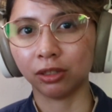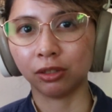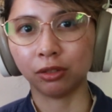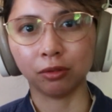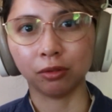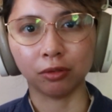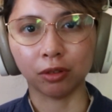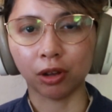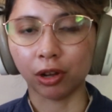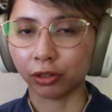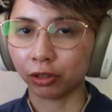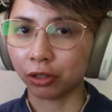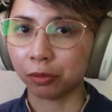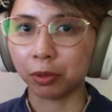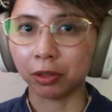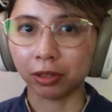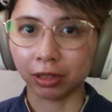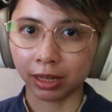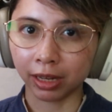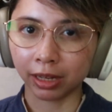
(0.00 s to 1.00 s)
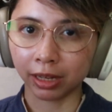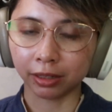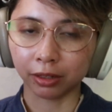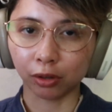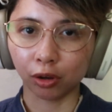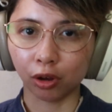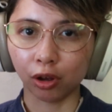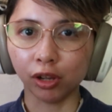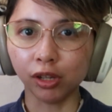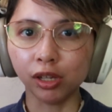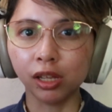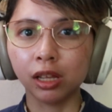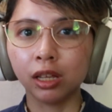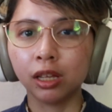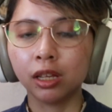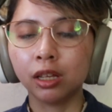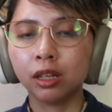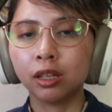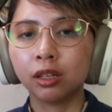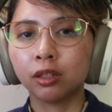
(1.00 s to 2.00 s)
to not communicate at all.
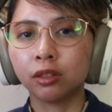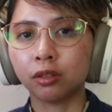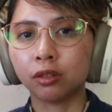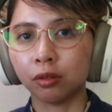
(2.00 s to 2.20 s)
So